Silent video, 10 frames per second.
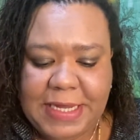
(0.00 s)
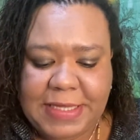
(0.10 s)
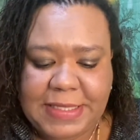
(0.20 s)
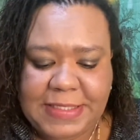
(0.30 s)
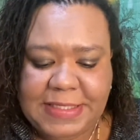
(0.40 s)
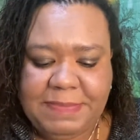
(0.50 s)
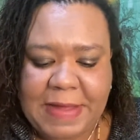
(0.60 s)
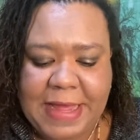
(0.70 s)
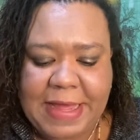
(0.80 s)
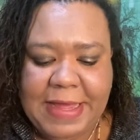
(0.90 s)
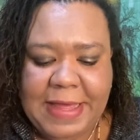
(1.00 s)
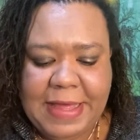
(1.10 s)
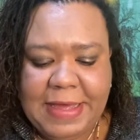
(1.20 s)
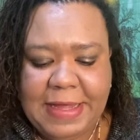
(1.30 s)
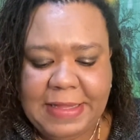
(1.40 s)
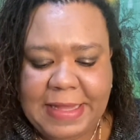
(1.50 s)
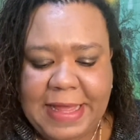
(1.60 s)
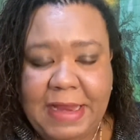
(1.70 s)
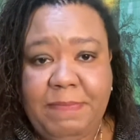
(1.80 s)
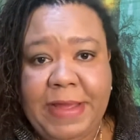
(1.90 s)
This is by
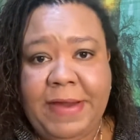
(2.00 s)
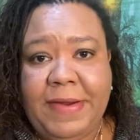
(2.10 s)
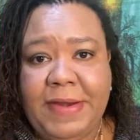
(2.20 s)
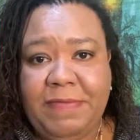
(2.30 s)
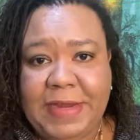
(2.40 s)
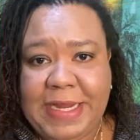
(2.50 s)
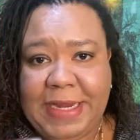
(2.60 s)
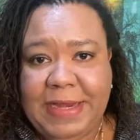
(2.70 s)
Colette Baron Reed.